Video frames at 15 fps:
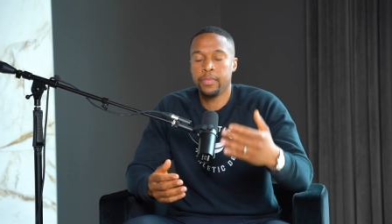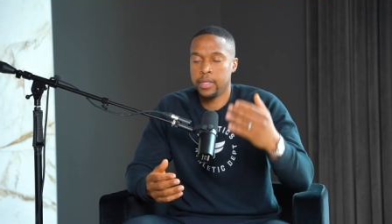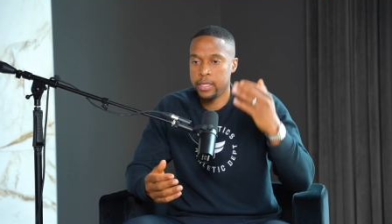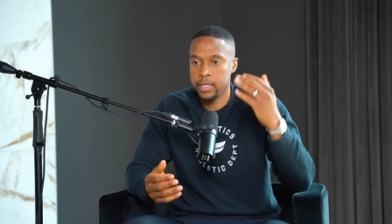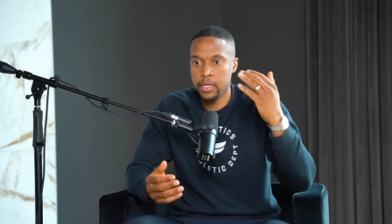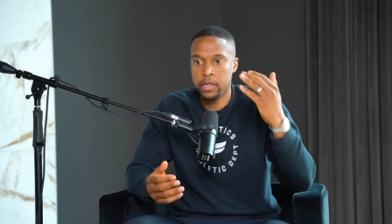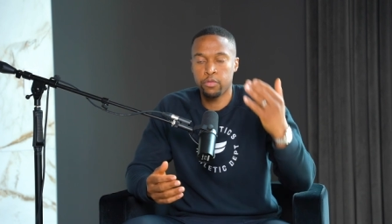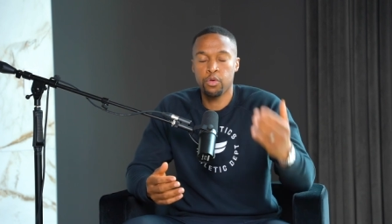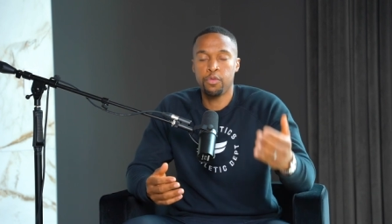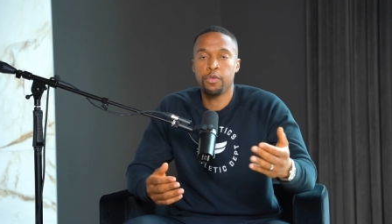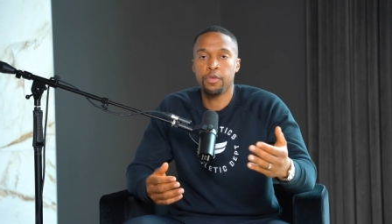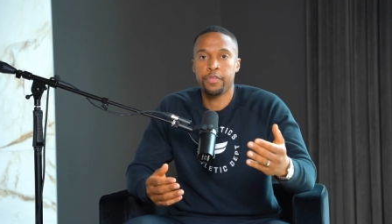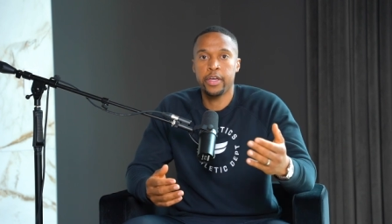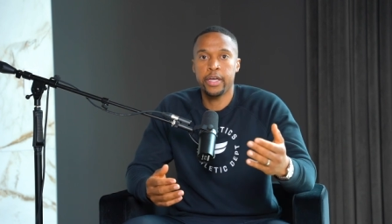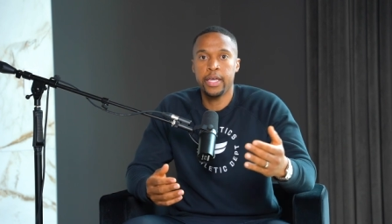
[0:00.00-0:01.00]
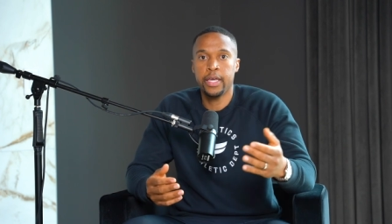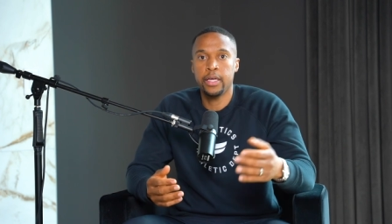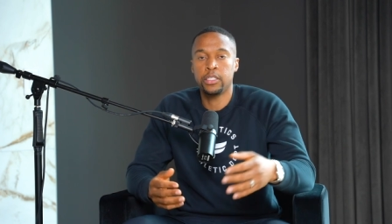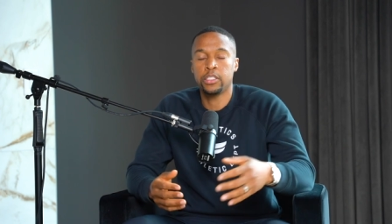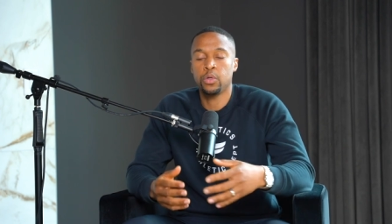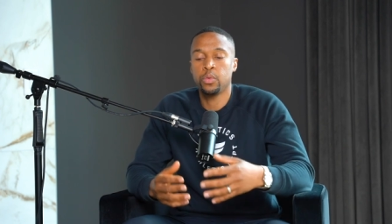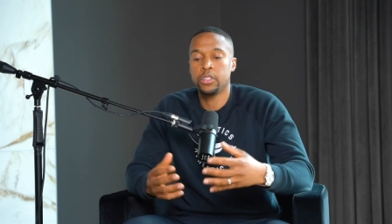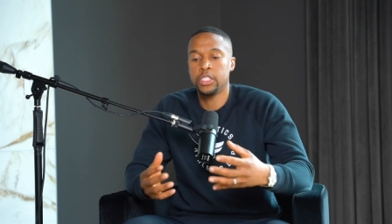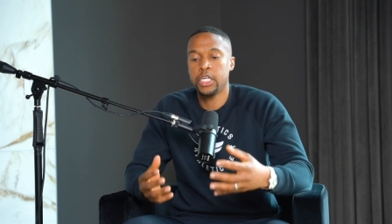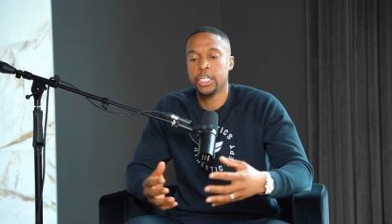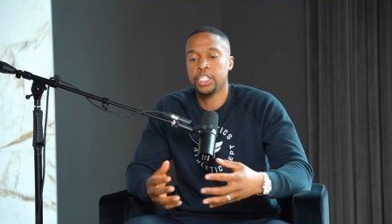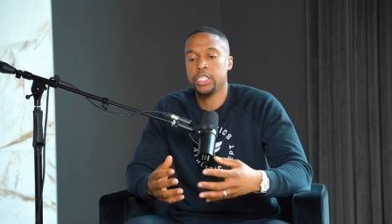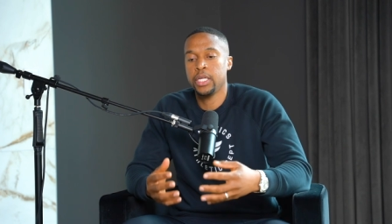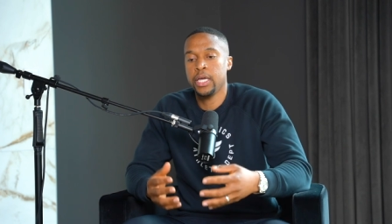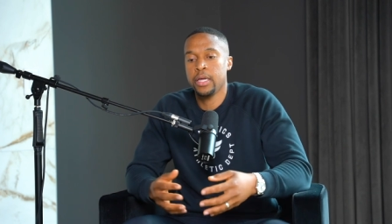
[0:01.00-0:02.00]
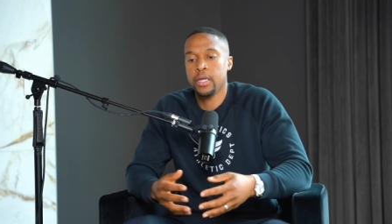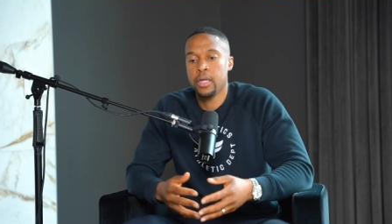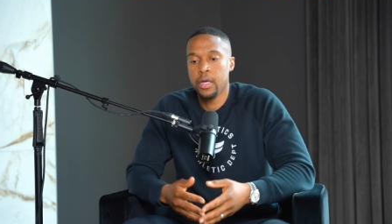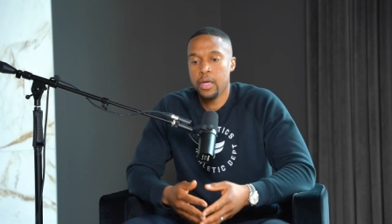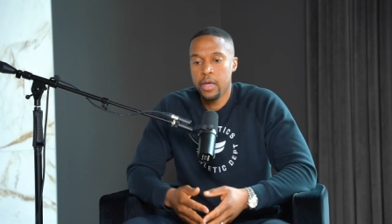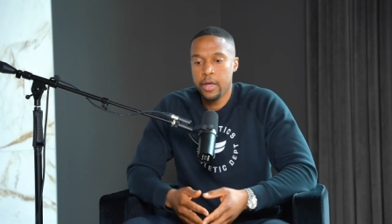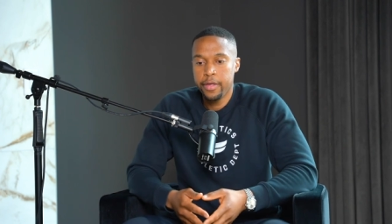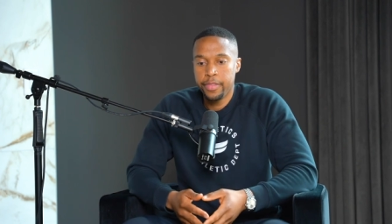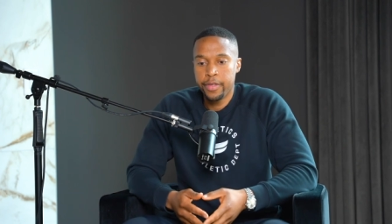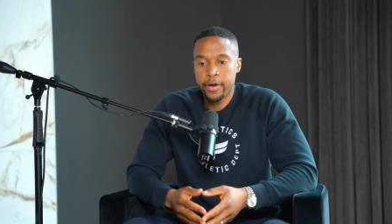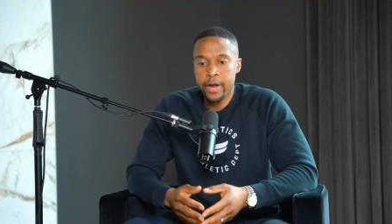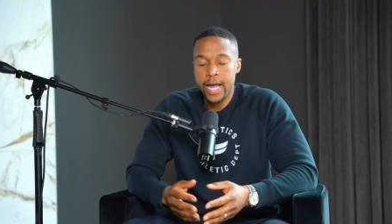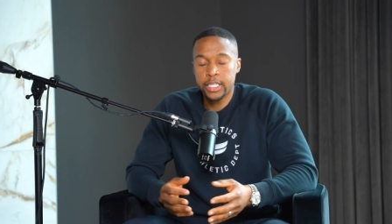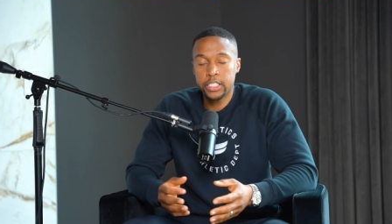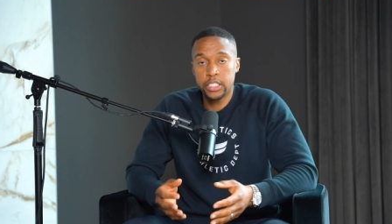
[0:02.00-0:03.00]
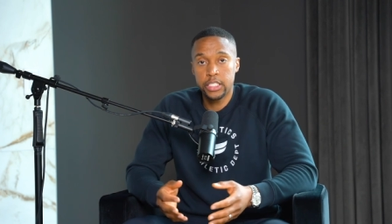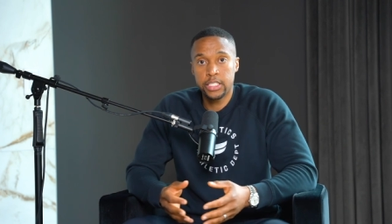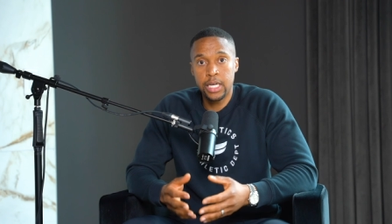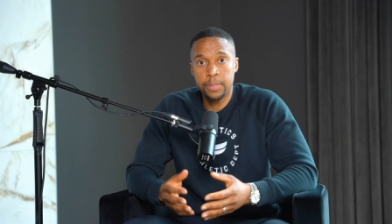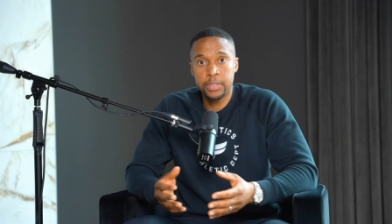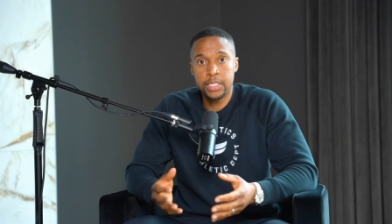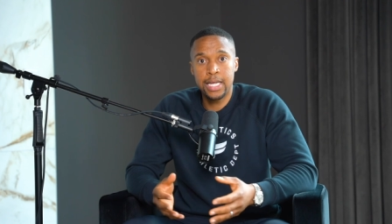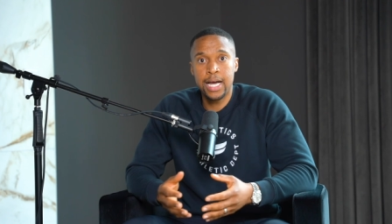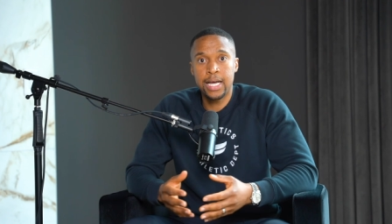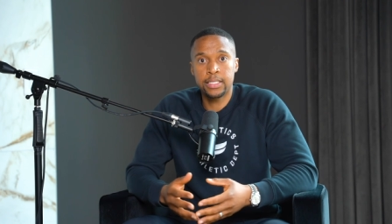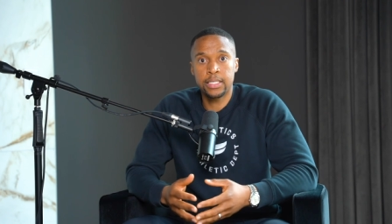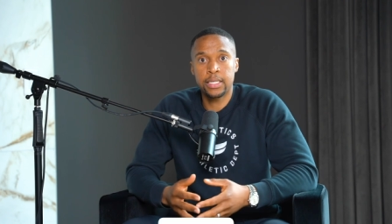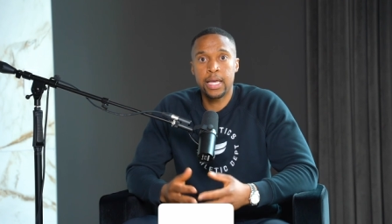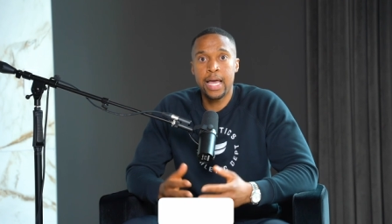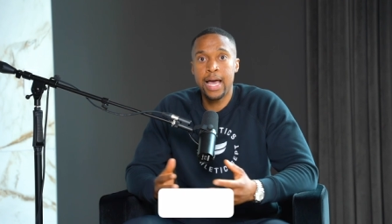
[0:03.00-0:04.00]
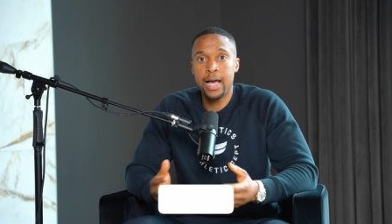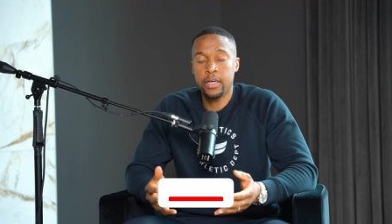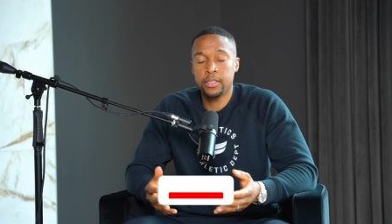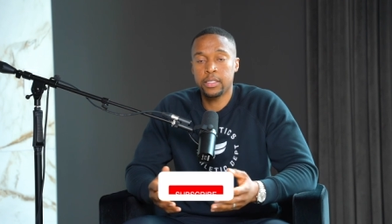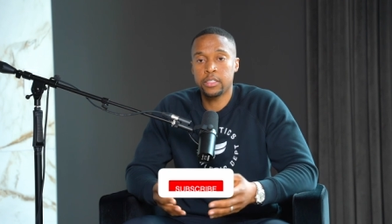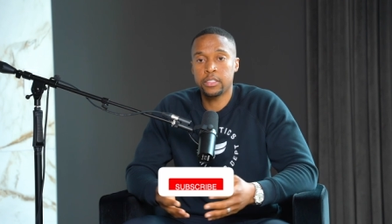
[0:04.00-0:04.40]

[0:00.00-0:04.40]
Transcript: They need a roof over their head. So with Section Eight, they're actually subsidizing housing.